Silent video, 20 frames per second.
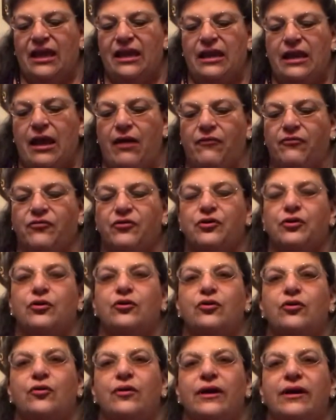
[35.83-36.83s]
Now for your
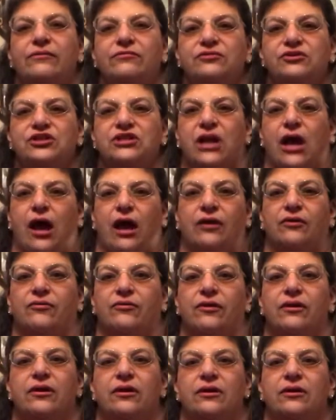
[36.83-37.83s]
crown
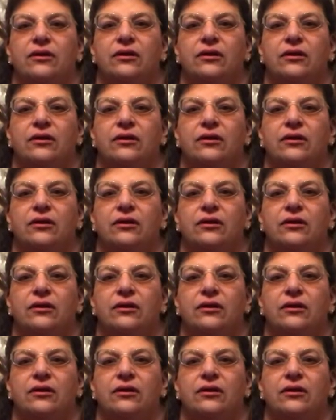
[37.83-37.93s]
chakra,